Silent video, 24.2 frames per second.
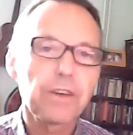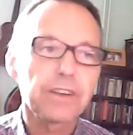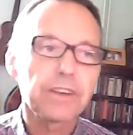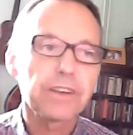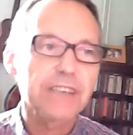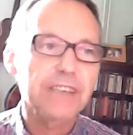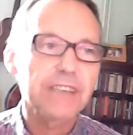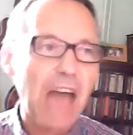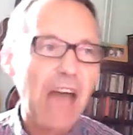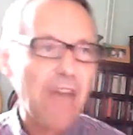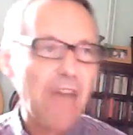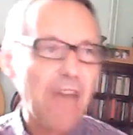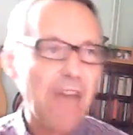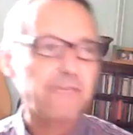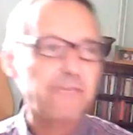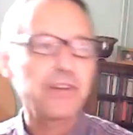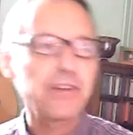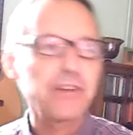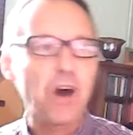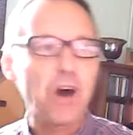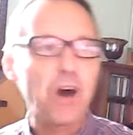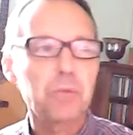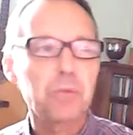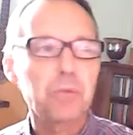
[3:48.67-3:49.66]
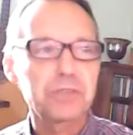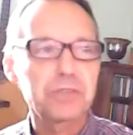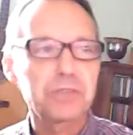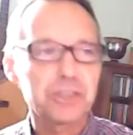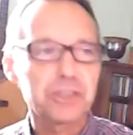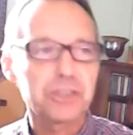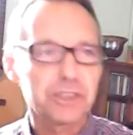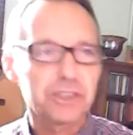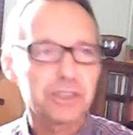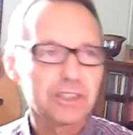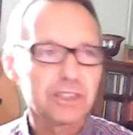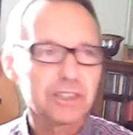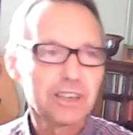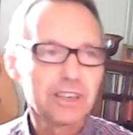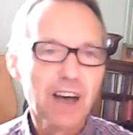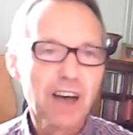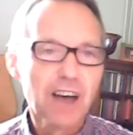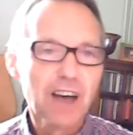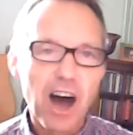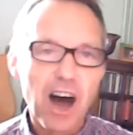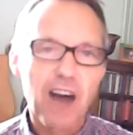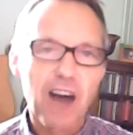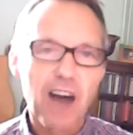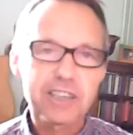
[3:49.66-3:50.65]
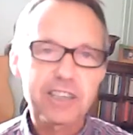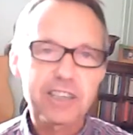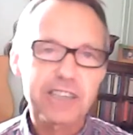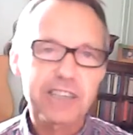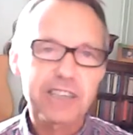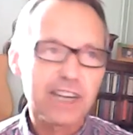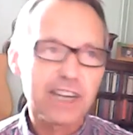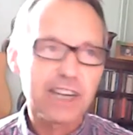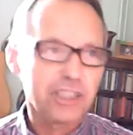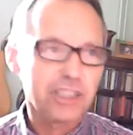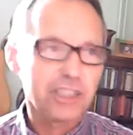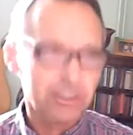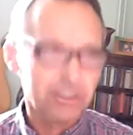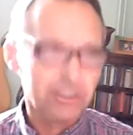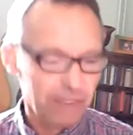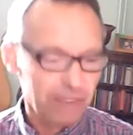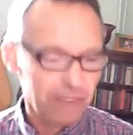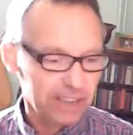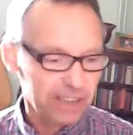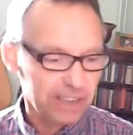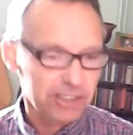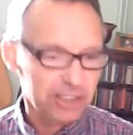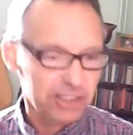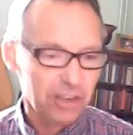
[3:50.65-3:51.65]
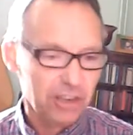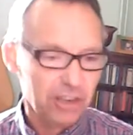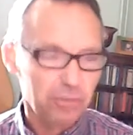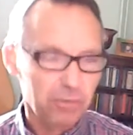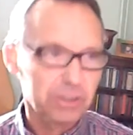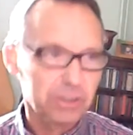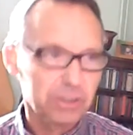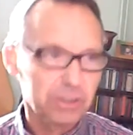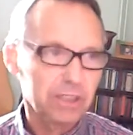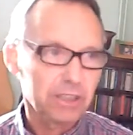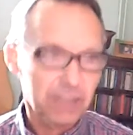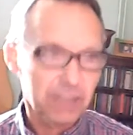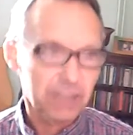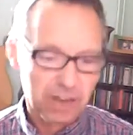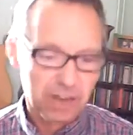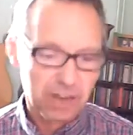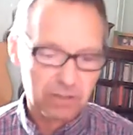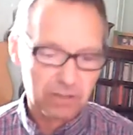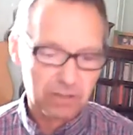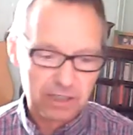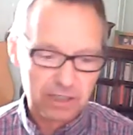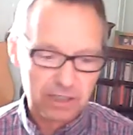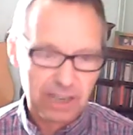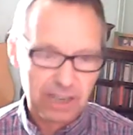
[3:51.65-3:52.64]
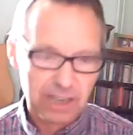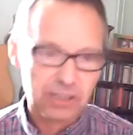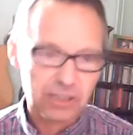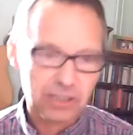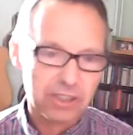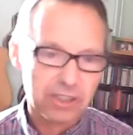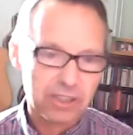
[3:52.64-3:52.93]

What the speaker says: And every option, our station right at the top was a closed station,